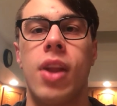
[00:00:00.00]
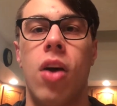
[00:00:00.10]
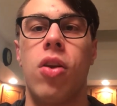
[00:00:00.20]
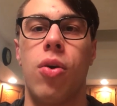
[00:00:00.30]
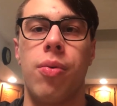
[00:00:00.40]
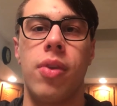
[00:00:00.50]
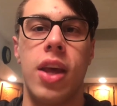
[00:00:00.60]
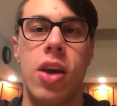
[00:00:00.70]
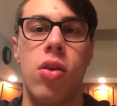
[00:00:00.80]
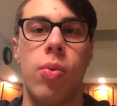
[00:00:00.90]
Although the
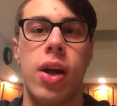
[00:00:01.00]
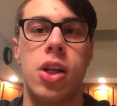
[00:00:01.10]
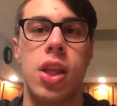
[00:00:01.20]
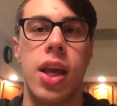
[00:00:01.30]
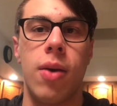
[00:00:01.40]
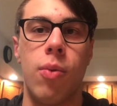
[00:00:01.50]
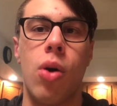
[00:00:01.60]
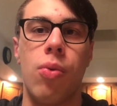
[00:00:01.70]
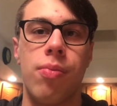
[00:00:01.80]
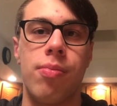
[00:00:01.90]
heel wedge thing
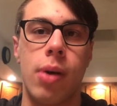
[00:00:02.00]
won't